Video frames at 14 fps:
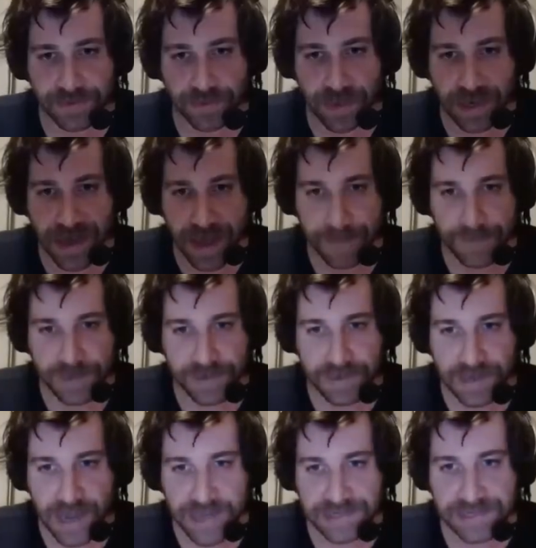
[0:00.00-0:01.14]
What happened? The
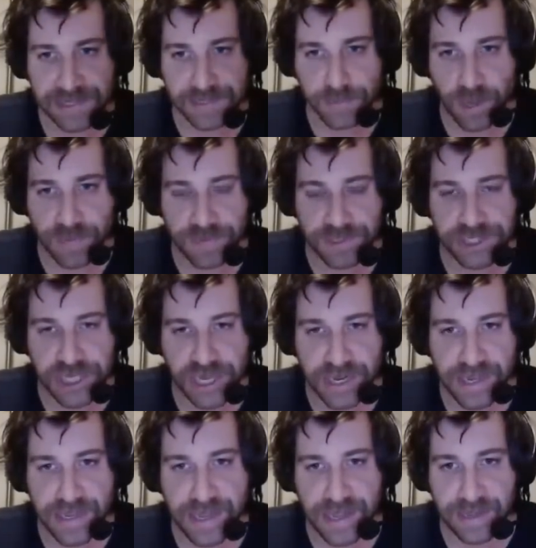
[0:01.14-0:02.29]
guy says, well, the
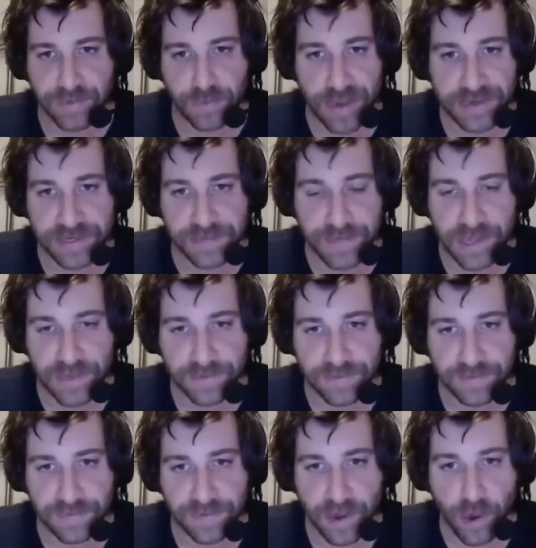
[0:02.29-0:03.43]
genie granted me
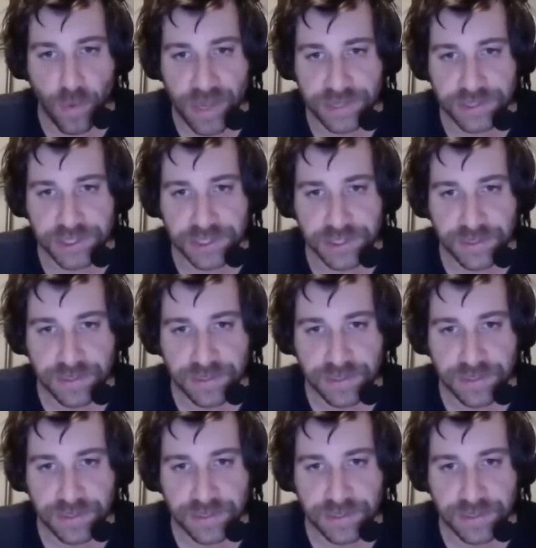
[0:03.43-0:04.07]
a wish.